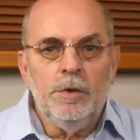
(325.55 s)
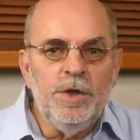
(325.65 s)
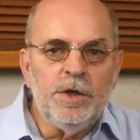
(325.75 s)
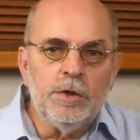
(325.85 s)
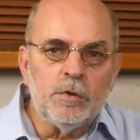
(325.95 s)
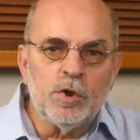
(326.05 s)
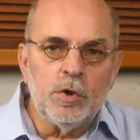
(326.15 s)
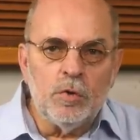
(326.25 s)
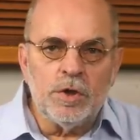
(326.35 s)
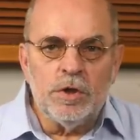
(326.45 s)
Digital
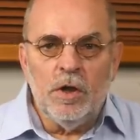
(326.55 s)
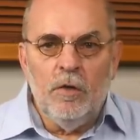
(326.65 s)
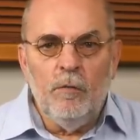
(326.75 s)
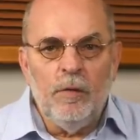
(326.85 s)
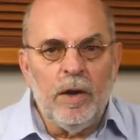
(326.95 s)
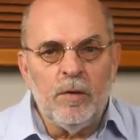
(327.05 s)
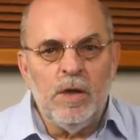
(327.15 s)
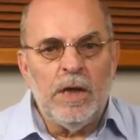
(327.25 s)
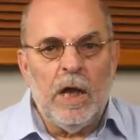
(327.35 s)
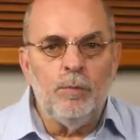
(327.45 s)
sources
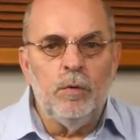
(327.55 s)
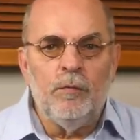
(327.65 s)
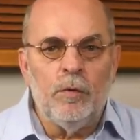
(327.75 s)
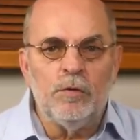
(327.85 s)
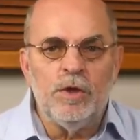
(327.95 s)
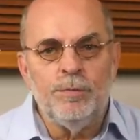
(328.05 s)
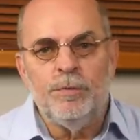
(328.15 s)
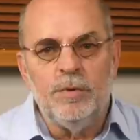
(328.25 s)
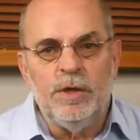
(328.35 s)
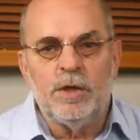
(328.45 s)
vary in output voltage
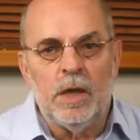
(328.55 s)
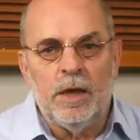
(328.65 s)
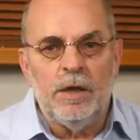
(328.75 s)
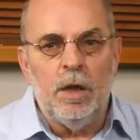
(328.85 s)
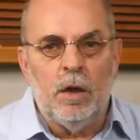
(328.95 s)
between slightly